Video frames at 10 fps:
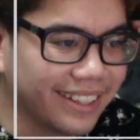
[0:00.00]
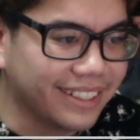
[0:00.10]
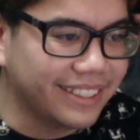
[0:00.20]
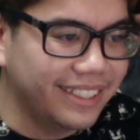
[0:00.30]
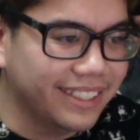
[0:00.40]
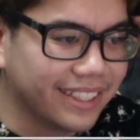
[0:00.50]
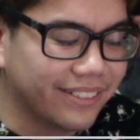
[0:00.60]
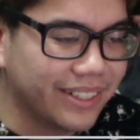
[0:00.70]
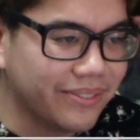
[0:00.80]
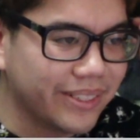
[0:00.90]
I can see it's
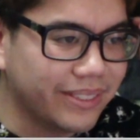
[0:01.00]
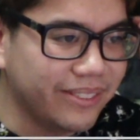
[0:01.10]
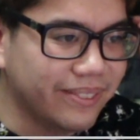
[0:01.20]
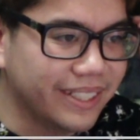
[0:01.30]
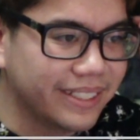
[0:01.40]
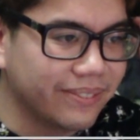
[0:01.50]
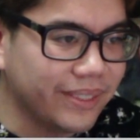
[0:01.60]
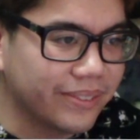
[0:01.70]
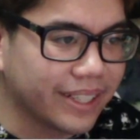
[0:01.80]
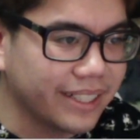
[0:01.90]
already 15 minutes of
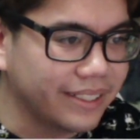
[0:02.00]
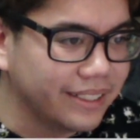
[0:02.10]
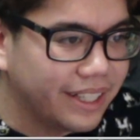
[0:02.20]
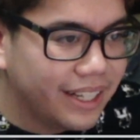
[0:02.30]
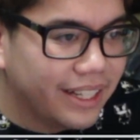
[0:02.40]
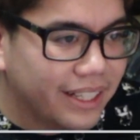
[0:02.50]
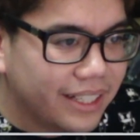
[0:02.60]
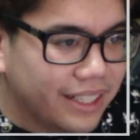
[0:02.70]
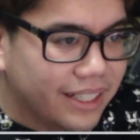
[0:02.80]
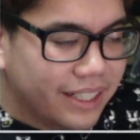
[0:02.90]
me freaking
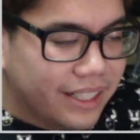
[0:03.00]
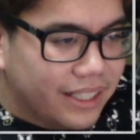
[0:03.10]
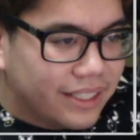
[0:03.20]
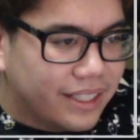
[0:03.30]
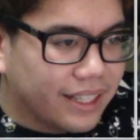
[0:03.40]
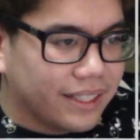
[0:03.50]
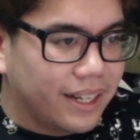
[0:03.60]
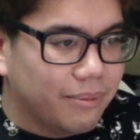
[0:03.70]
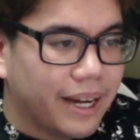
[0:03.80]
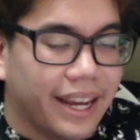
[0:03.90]
talking
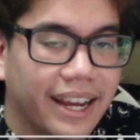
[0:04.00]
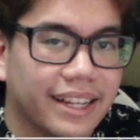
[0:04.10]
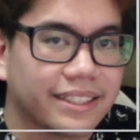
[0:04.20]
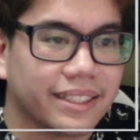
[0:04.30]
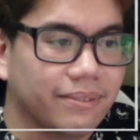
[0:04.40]
out my ass.